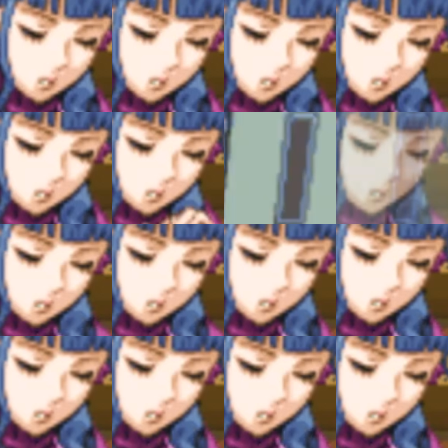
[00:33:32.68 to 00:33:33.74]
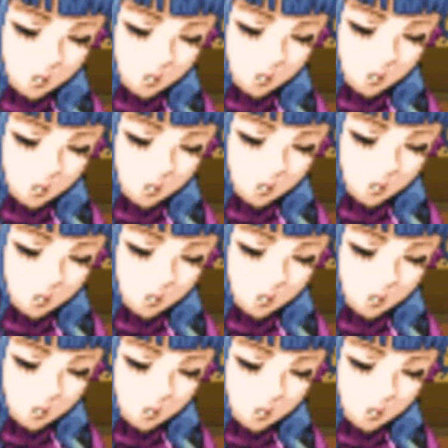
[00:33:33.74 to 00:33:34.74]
(no one is talking)